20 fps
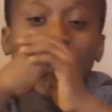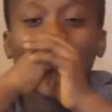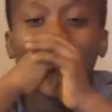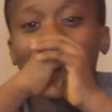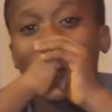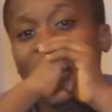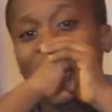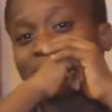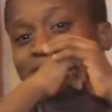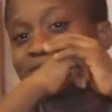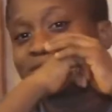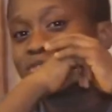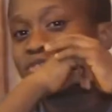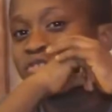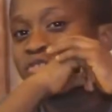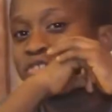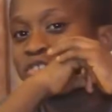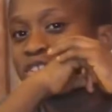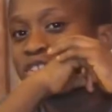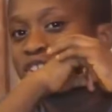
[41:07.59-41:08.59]
I
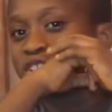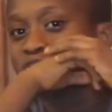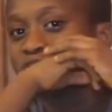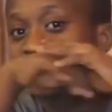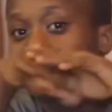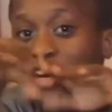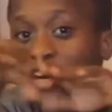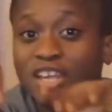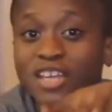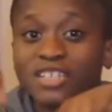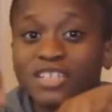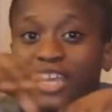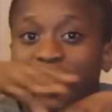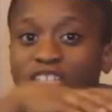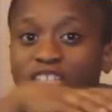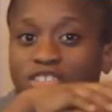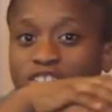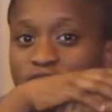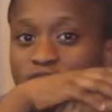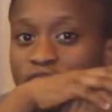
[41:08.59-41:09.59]
have Godot
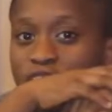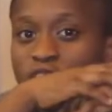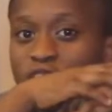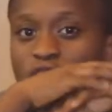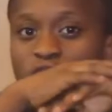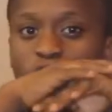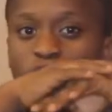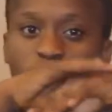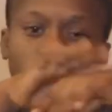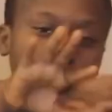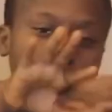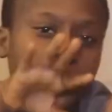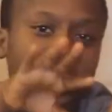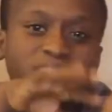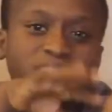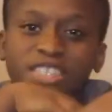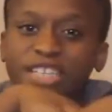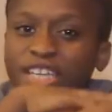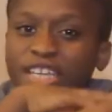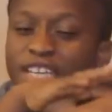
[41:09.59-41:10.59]
Engine,
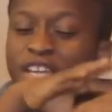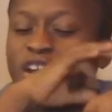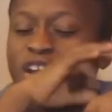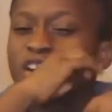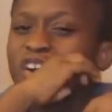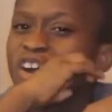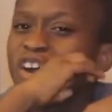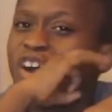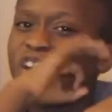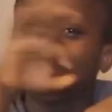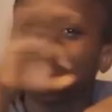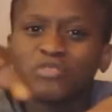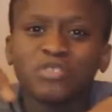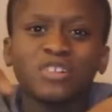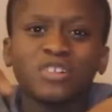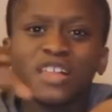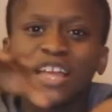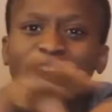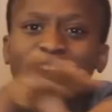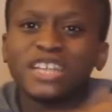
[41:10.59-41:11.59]
Unity,
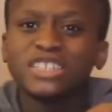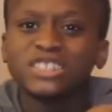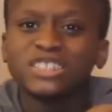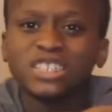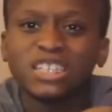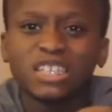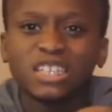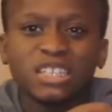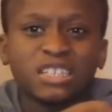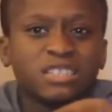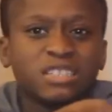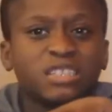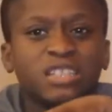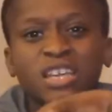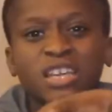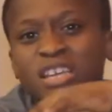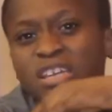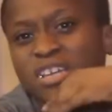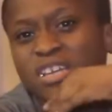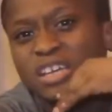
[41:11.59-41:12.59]
Unreal
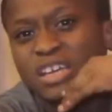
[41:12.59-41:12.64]
Engine,